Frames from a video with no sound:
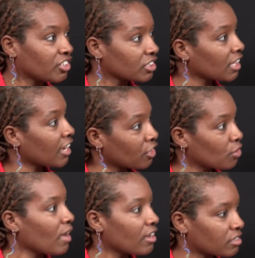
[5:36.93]
Just like
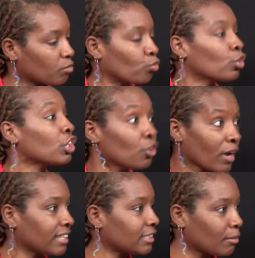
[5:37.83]
you had some really
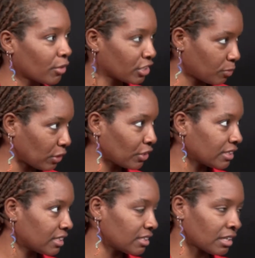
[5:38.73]
great summer
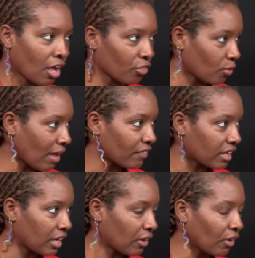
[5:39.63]
experiences and all throughout the
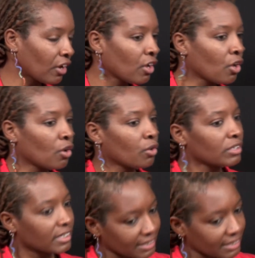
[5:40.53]
year. That's right.